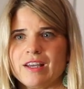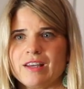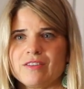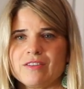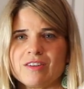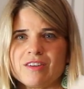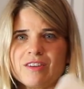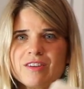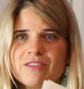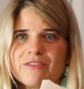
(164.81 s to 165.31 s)
and
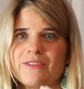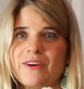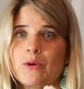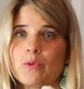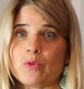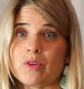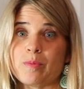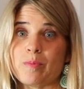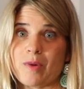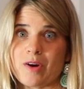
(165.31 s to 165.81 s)
this is
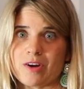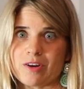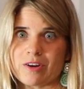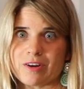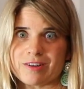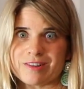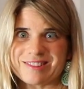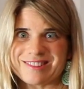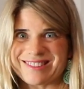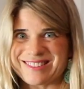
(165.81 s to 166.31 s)
fun with
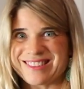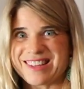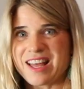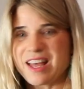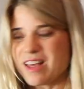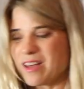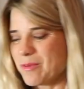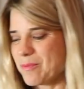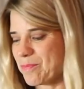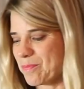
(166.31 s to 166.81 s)
markers.
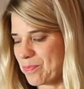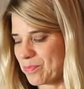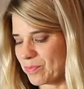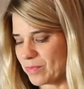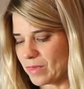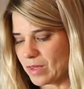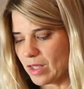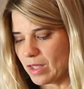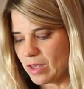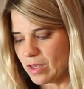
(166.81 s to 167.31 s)

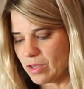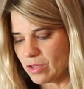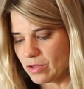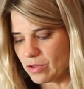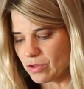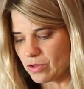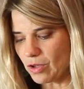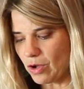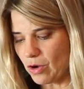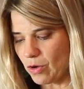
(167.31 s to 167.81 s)

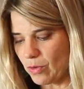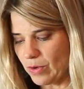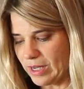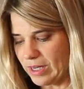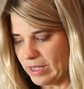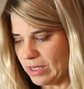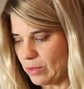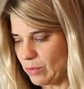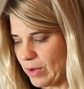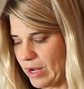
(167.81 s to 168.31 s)
So
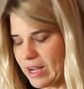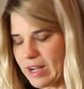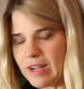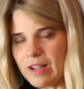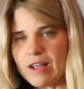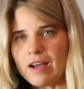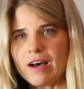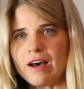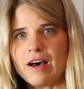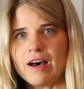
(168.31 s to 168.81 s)

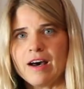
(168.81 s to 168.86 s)
anyway,